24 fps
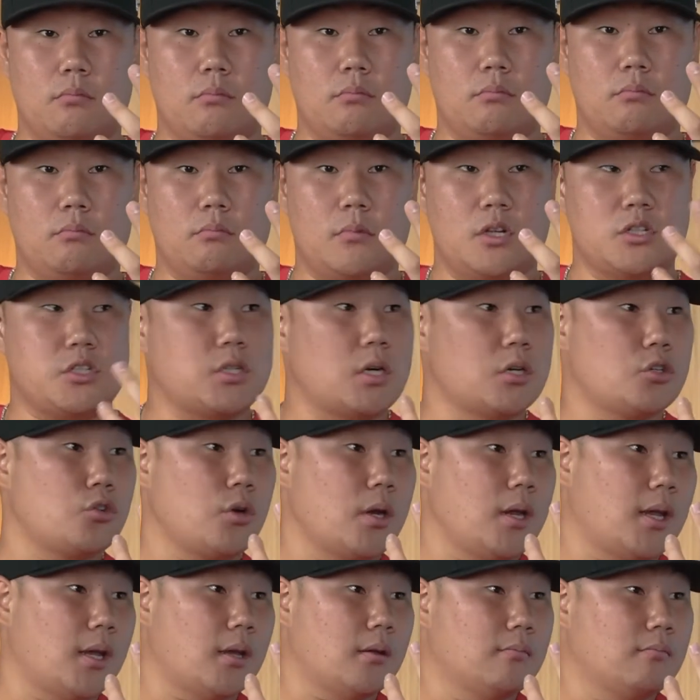let's start
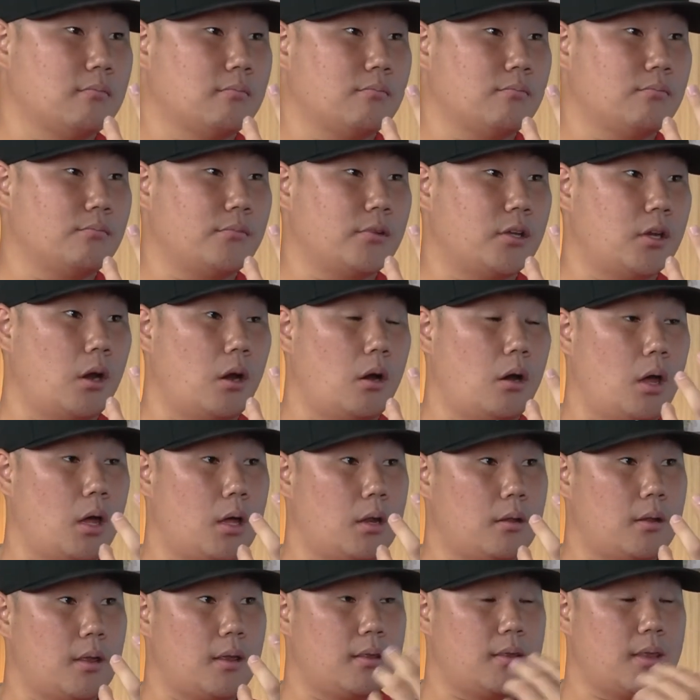training. You know,
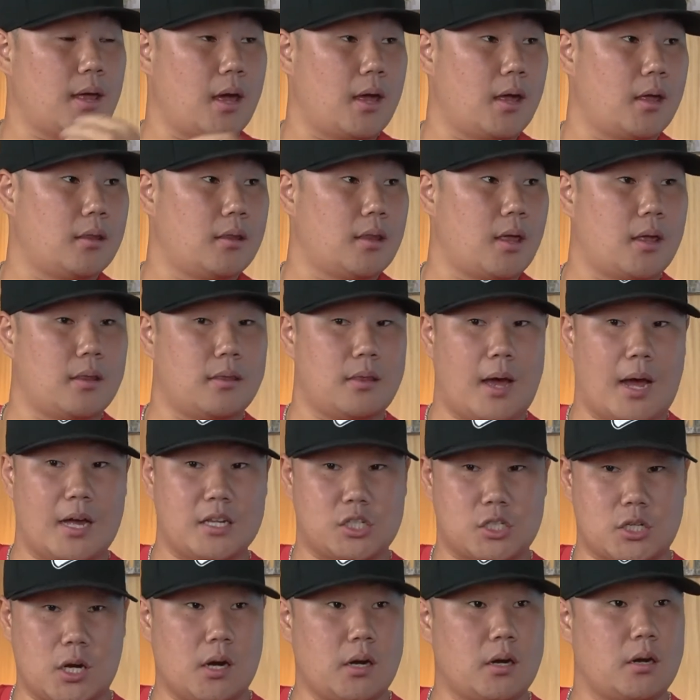and that I
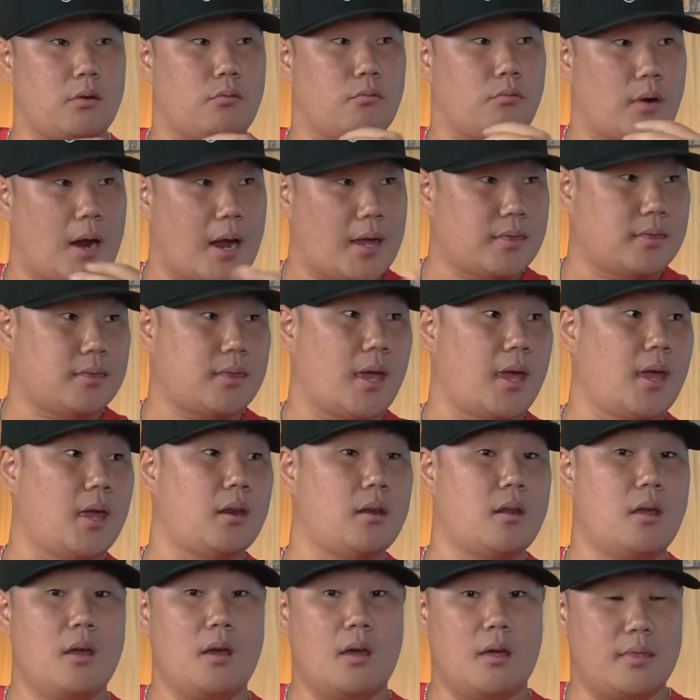started right
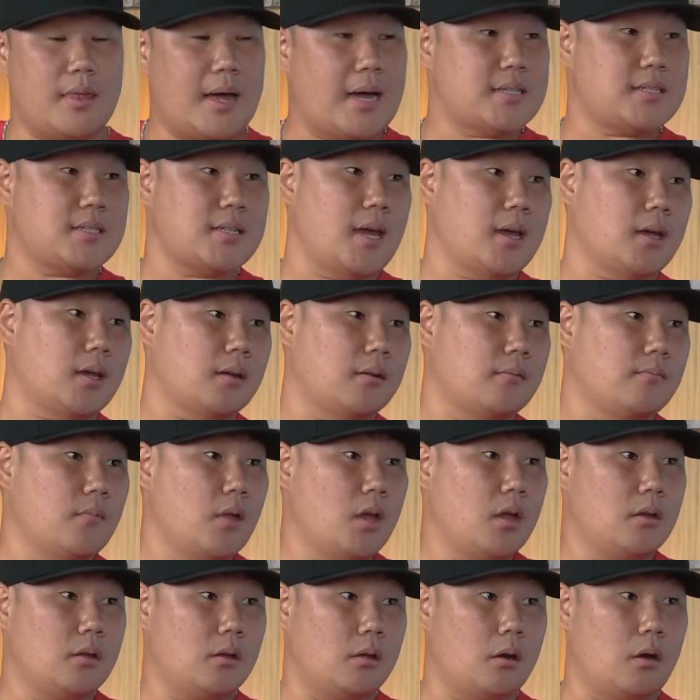then, that second.
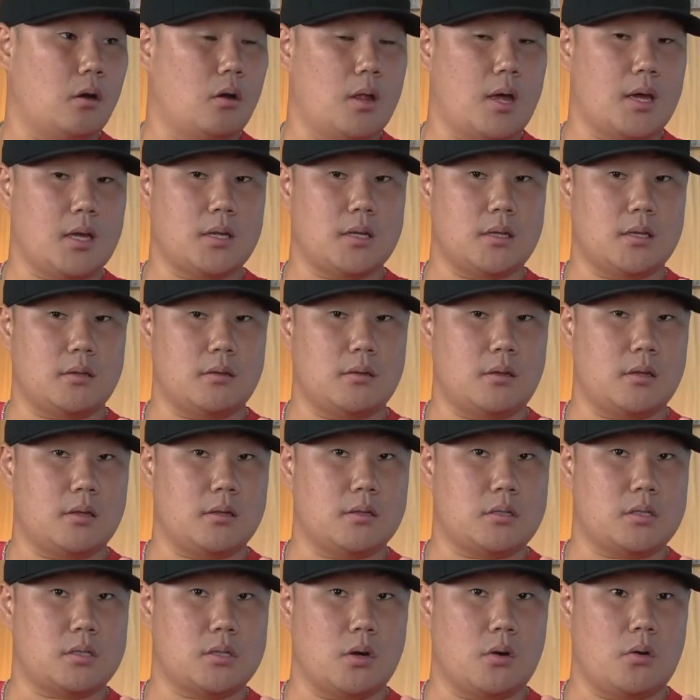You know, like
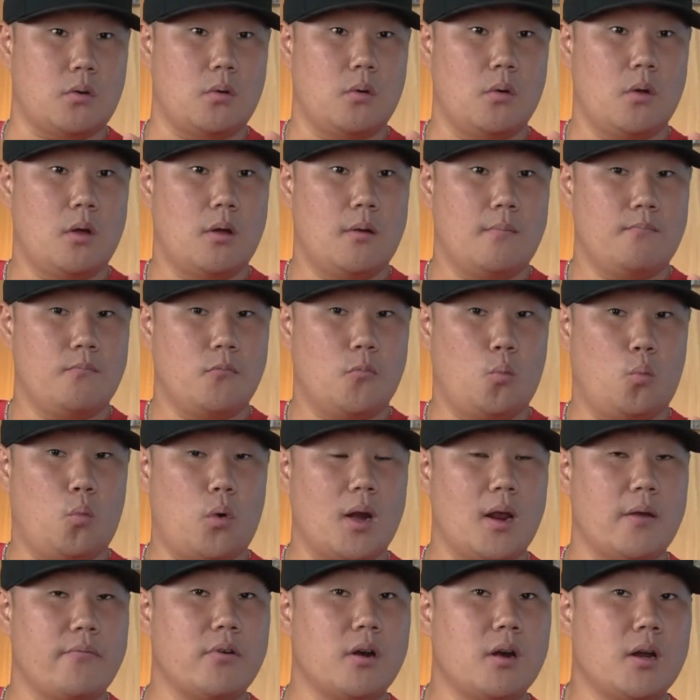and so
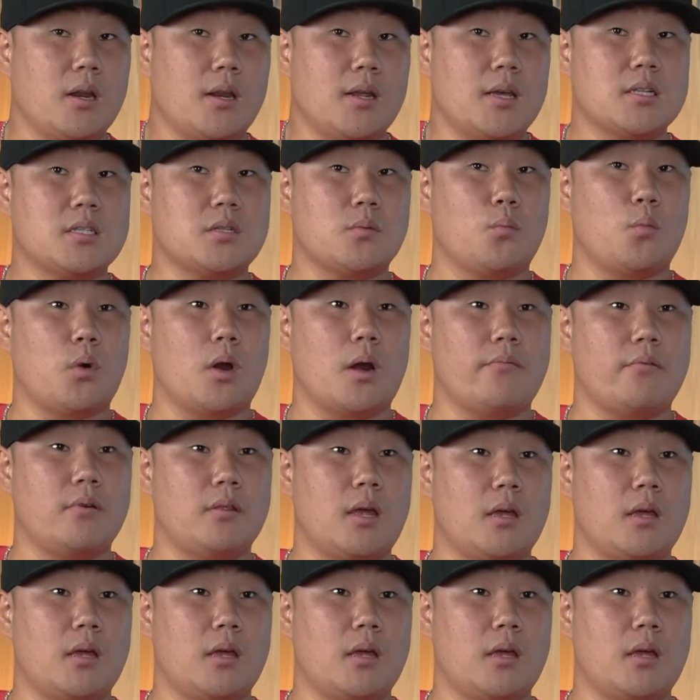whatever it is, whatever that